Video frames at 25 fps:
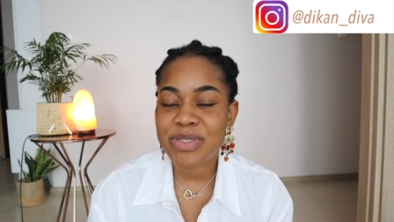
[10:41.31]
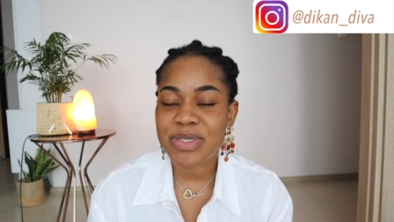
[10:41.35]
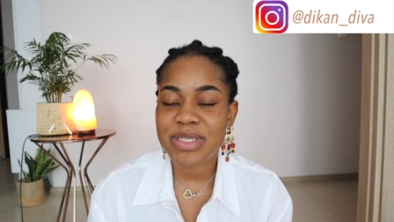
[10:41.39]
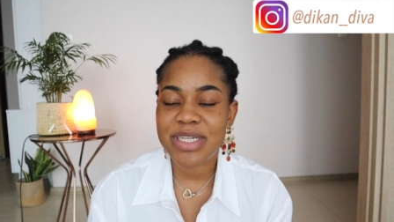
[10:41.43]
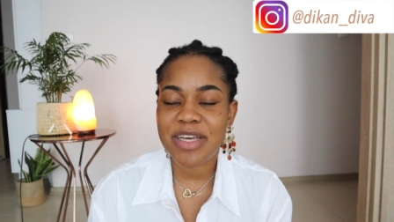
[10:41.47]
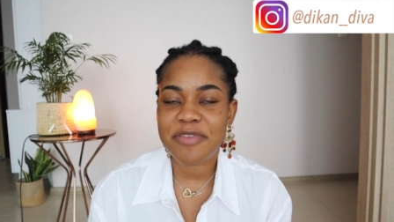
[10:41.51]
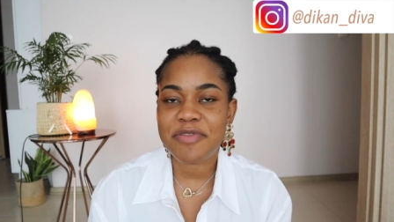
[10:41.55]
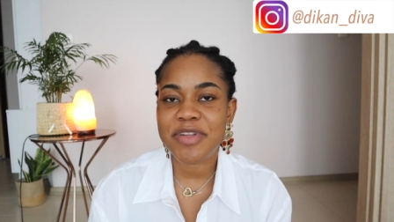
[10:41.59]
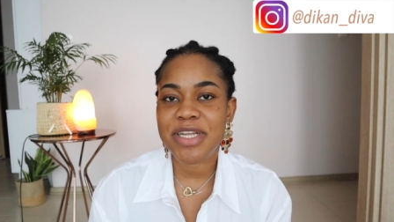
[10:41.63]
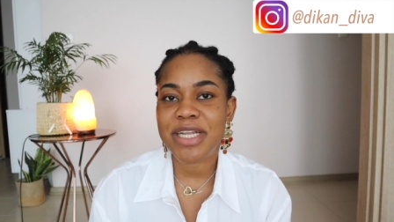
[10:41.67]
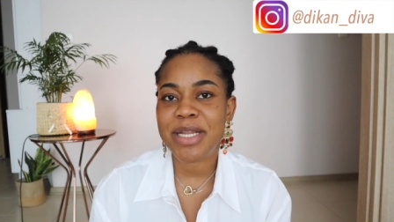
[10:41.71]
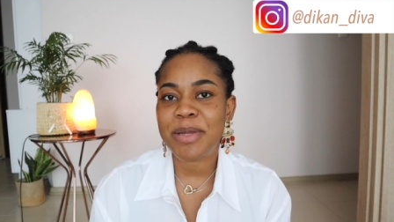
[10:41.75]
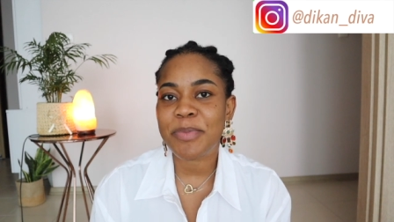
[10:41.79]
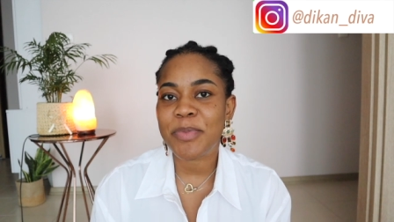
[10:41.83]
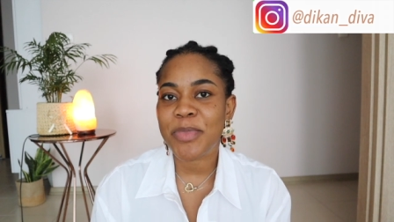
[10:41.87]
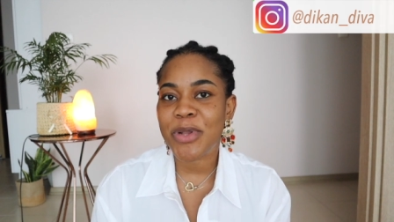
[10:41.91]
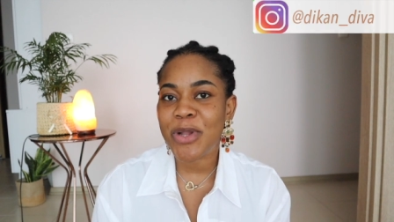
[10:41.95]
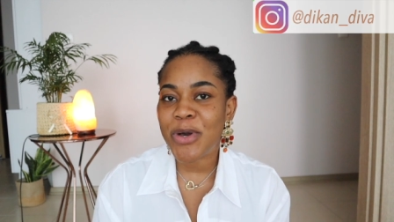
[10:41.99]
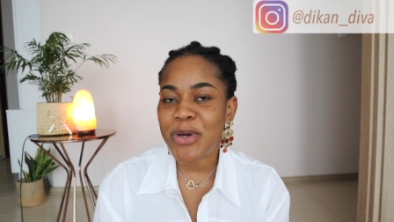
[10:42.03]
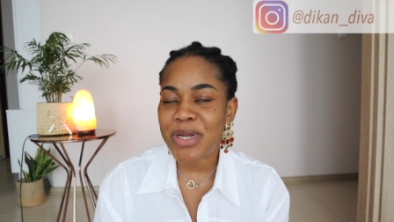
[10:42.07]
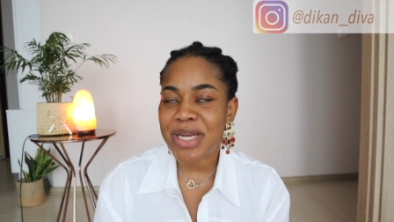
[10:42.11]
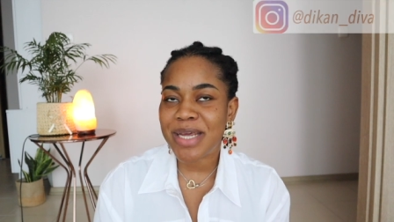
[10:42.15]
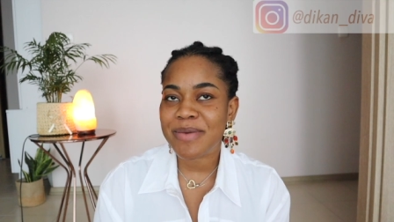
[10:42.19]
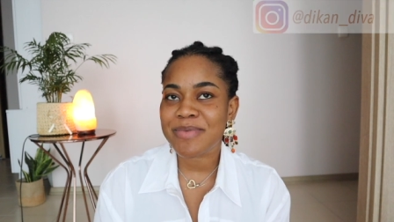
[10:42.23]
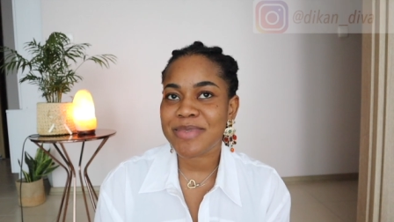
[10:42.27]
So definitely
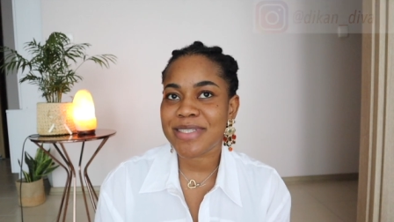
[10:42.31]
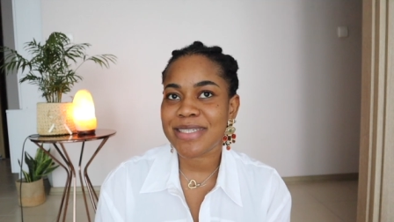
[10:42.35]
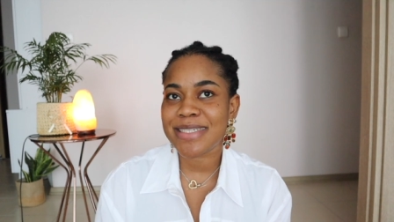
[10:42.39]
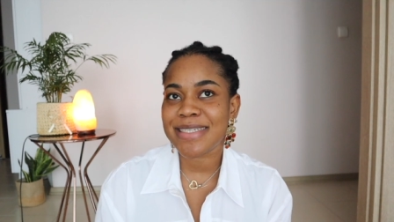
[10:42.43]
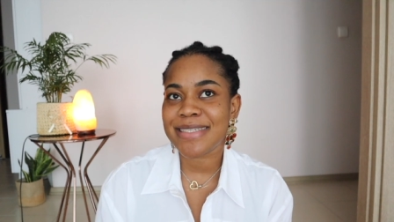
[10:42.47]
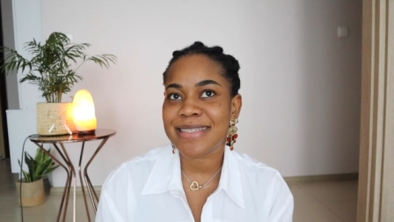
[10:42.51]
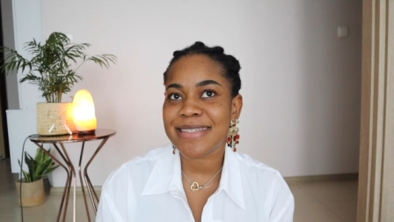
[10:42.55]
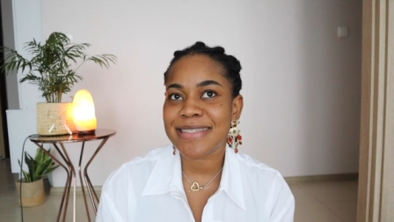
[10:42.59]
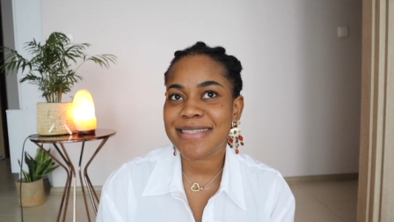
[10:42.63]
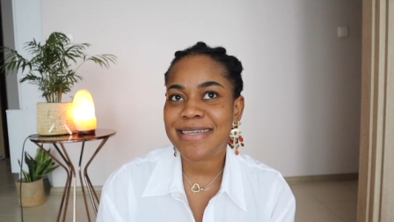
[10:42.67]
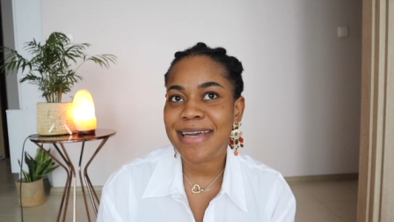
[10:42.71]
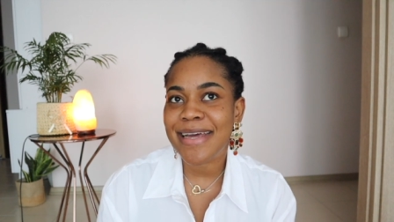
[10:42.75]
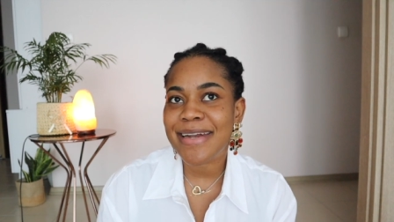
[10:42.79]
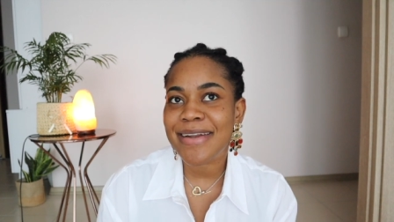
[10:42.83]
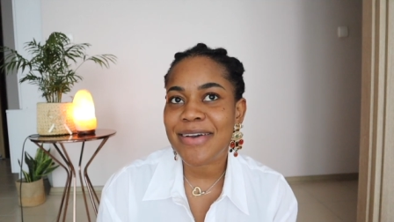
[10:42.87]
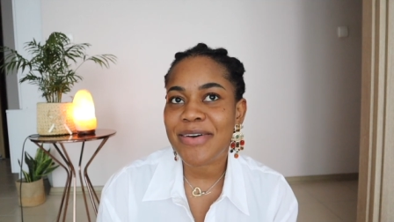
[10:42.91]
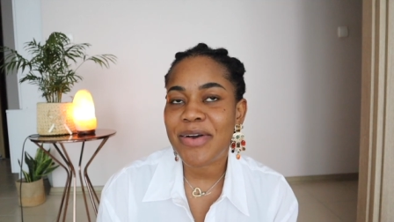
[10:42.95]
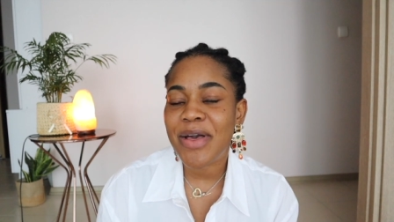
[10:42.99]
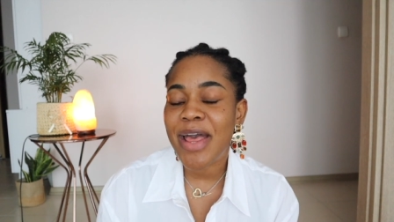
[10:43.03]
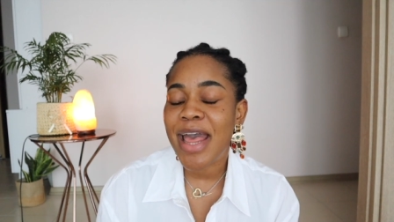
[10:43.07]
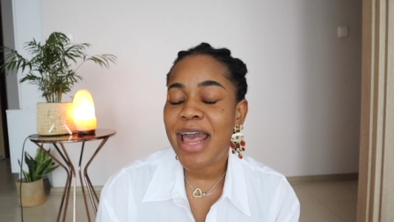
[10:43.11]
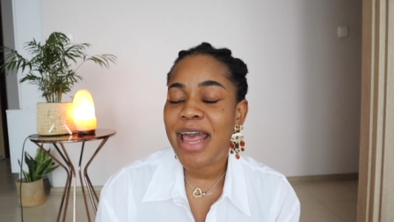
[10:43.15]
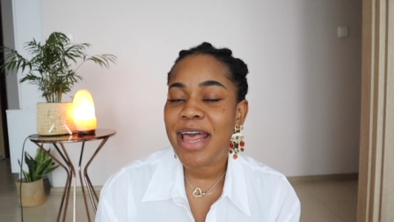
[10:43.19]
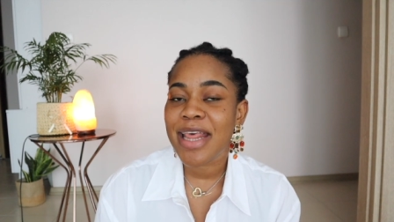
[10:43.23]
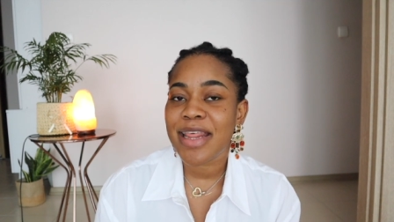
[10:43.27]
plug them to this
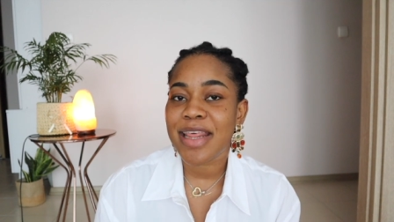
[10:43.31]
channel.